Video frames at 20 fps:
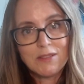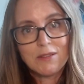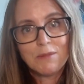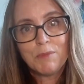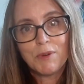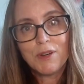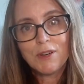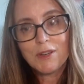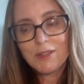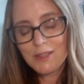
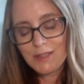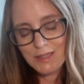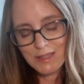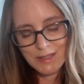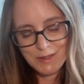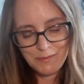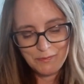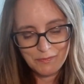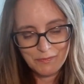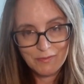
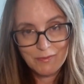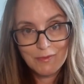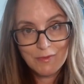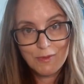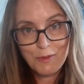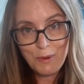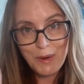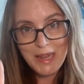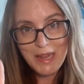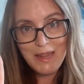books,
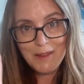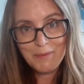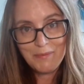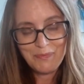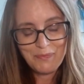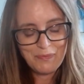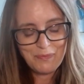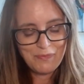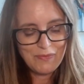3.